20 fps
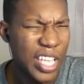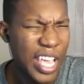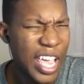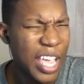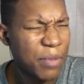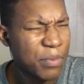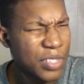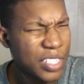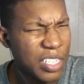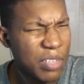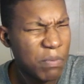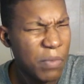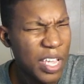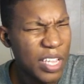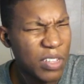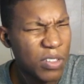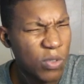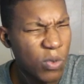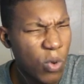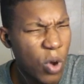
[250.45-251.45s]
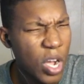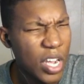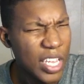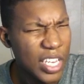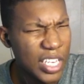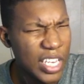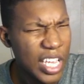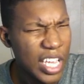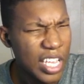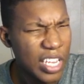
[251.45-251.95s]
Did AMC make The
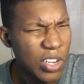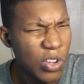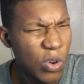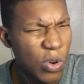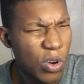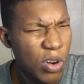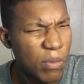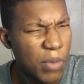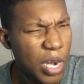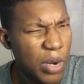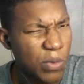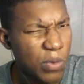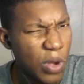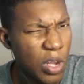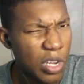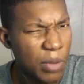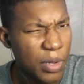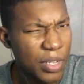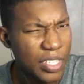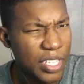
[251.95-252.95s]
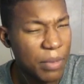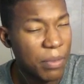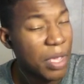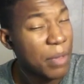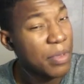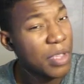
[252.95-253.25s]
Walking Dead, or am I wrong about that?